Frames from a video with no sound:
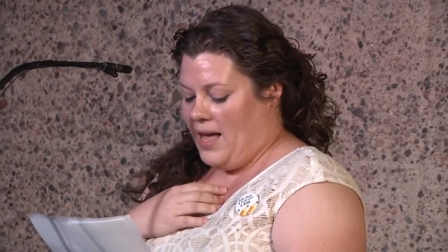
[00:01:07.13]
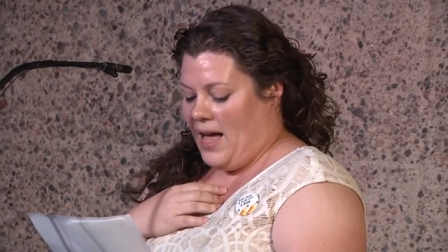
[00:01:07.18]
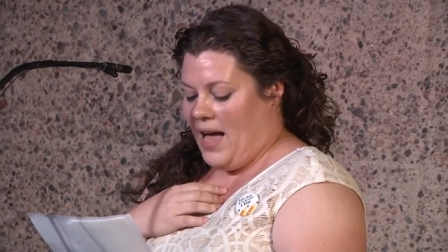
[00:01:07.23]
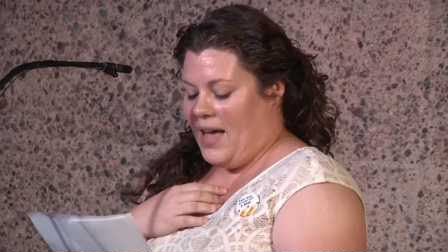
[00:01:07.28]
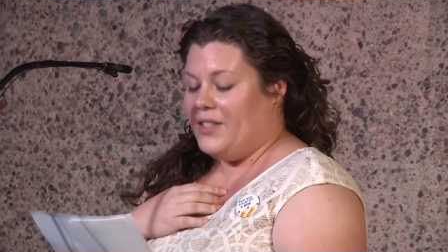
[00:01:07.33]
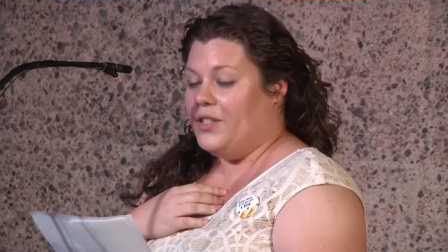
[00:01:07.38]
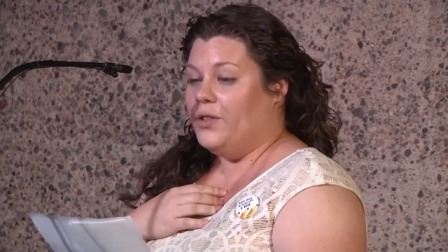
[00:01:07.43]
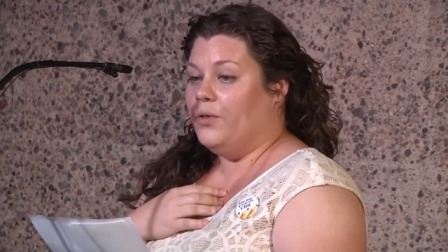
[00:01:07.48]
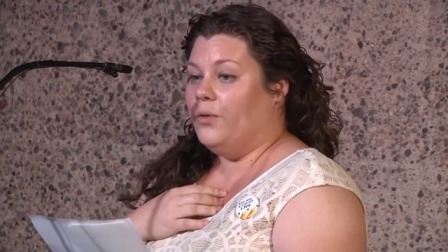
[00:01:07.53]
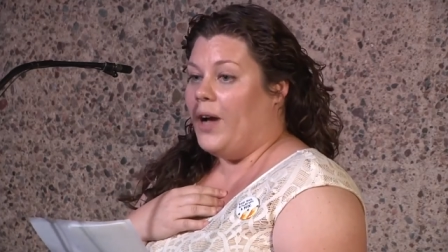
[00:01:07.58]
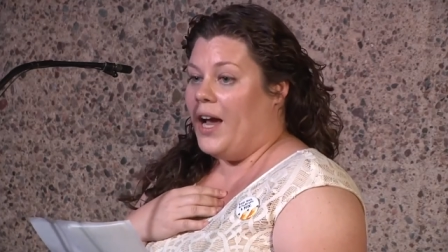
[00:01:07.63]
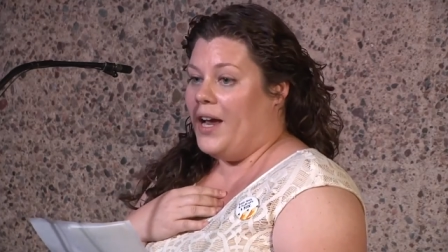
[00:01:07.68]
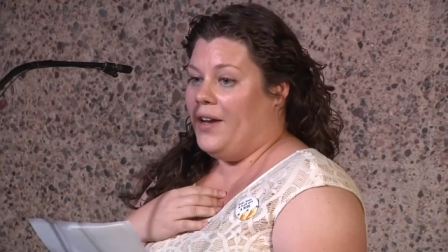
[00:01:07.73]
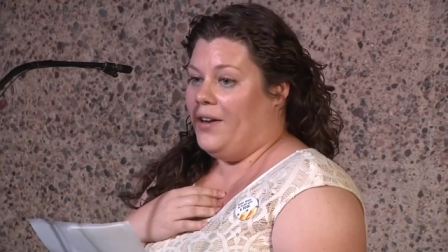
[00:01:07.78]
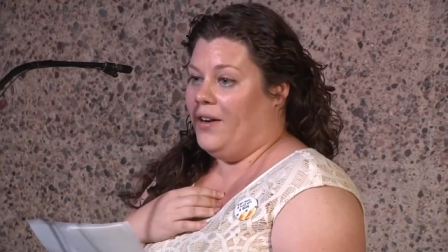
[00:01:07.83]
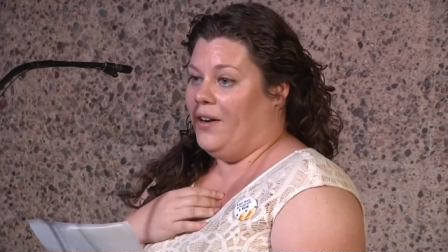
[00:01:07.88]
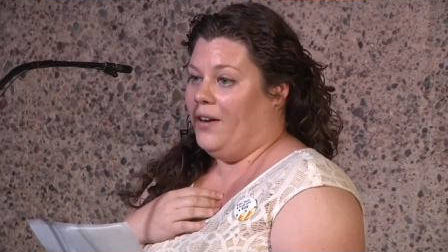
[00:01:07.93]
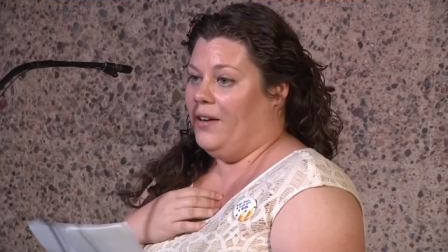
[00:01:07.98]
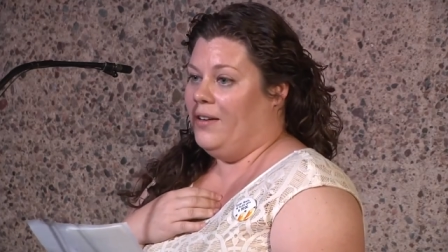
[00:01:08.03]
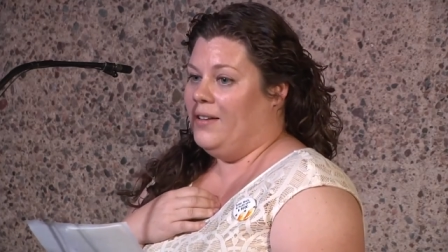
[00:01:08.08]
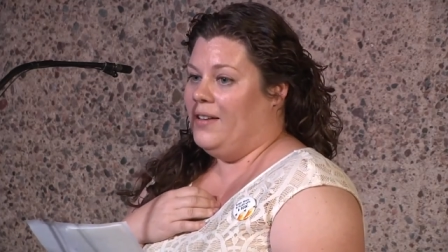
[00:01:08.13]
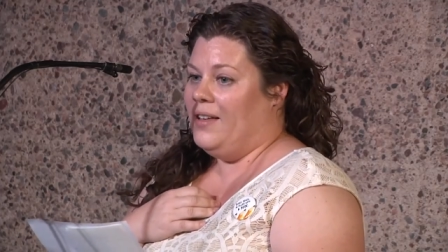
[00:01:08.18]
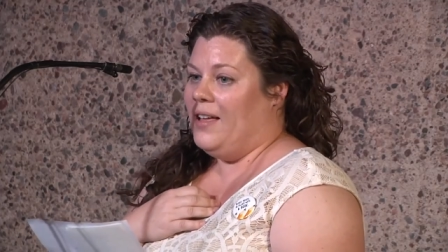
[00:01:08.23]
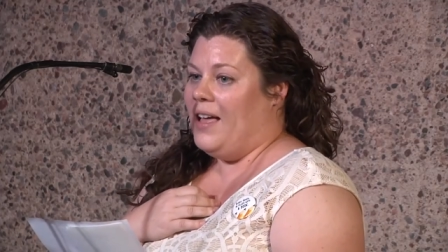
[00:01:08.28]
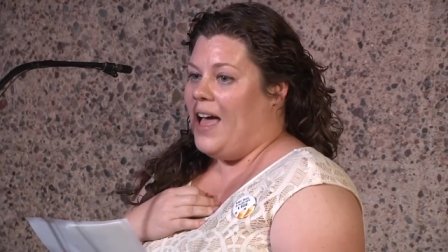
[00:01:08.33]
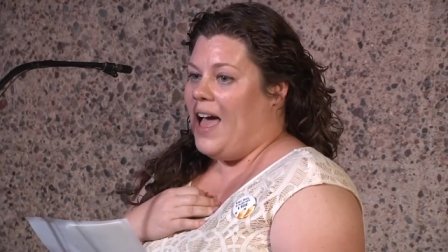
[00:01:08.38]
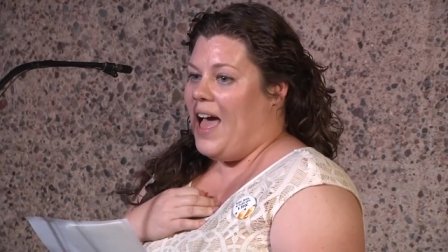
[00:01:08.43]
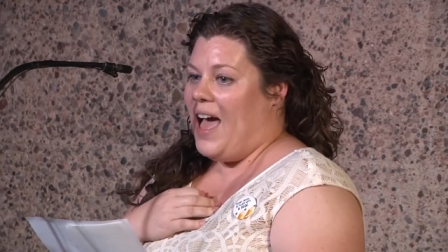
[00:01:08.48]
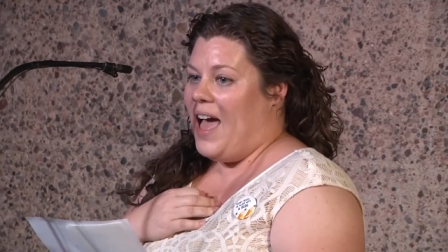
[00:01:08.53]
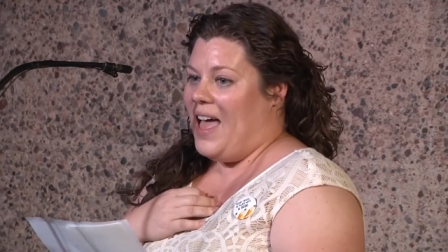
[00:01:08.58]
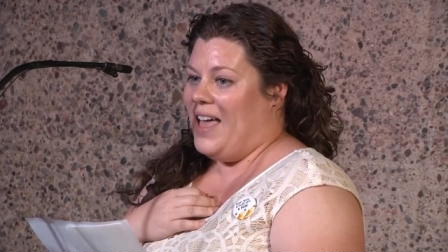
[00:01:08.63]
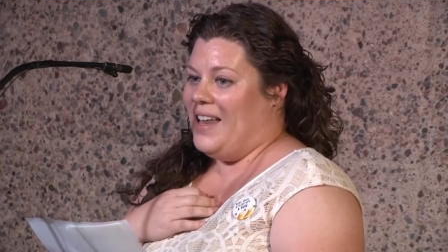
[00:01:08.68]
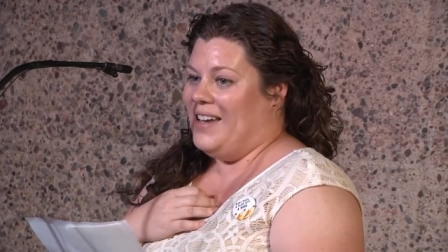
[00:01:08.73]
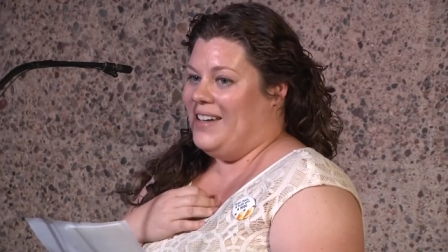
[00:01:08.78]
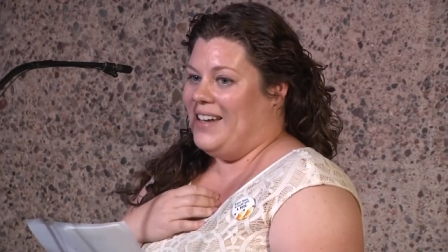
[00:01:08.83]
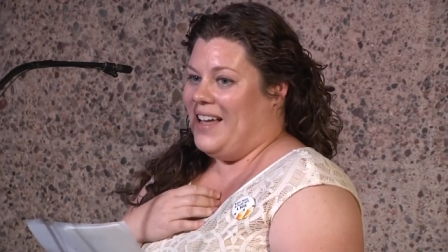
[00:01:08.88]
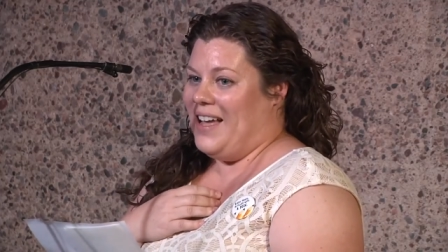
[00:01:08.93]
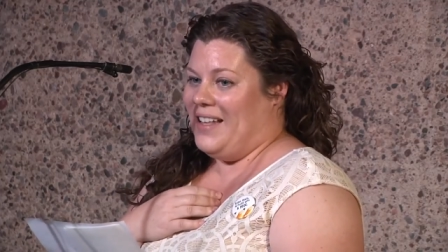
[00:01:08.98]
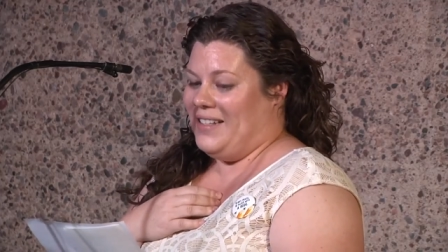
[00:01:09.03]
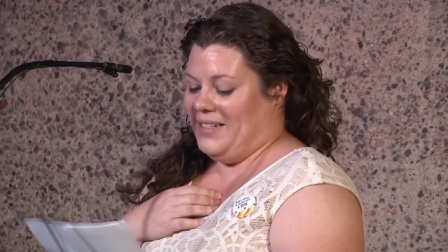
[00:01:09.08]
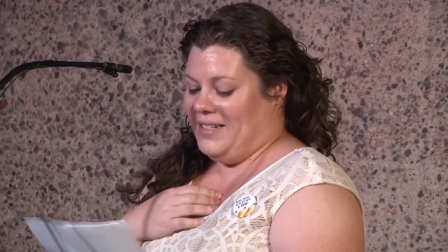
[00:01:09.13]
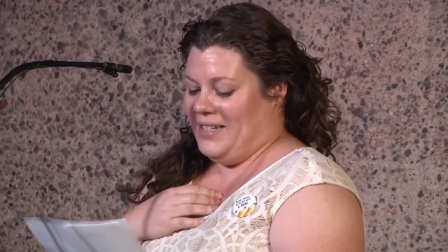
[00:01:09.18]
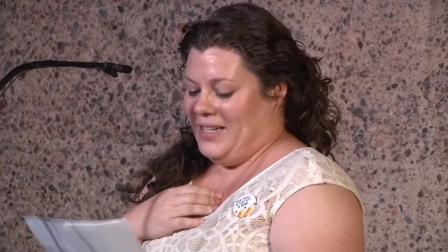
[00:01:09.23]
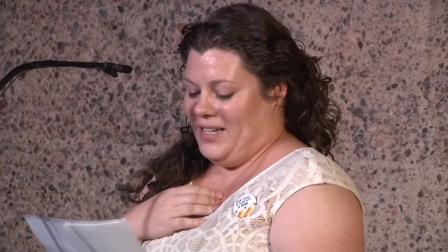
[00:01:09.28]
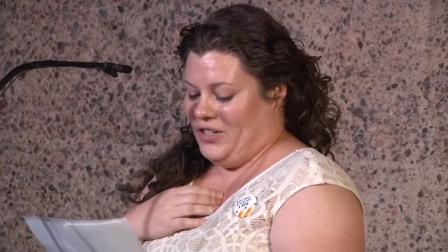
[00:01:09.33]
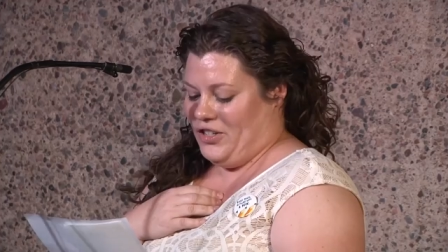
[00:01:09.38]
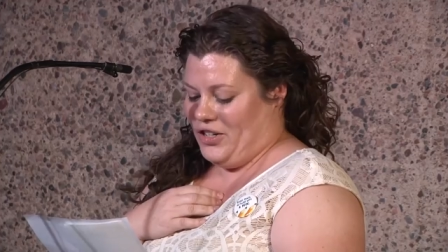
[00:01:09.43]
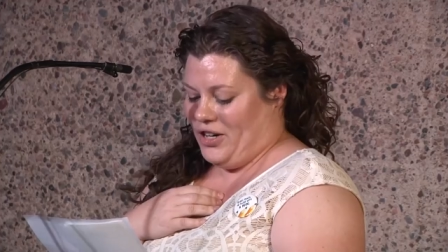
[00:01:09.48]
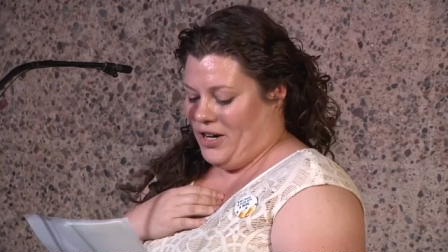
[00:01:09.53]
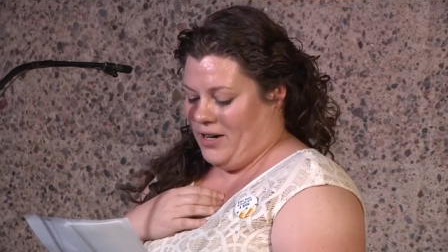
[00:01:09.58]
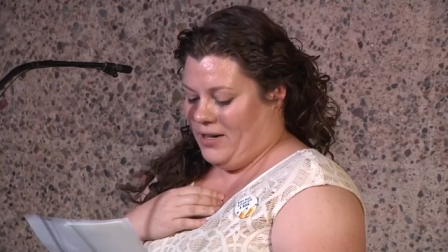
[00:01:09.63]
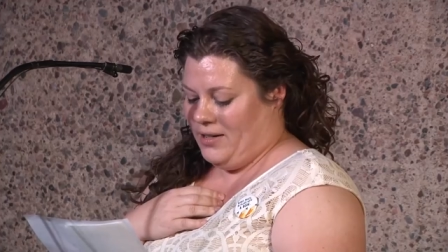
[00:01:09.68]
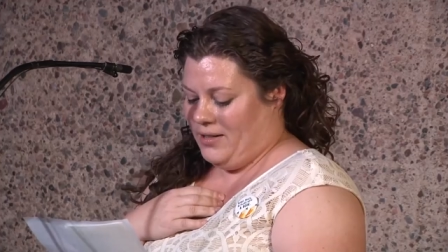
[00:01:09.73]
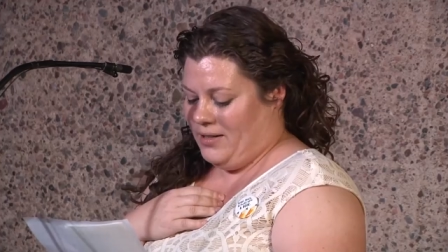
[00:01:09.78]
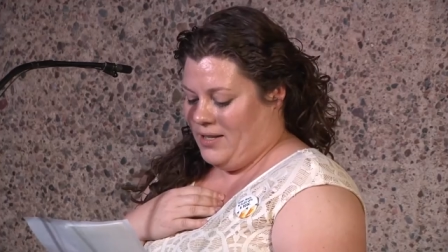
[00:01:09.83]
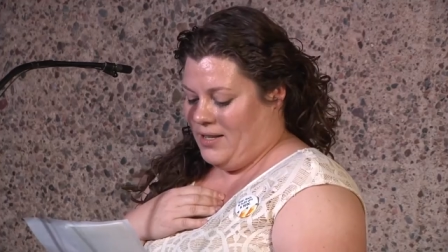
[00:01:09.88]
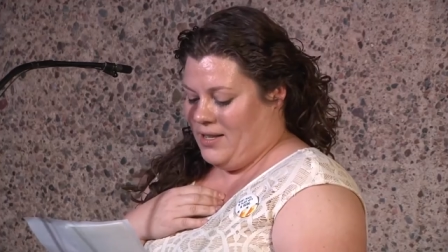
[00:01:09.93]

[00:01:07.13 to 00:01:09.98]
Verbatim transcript: as a writer and as a teacher.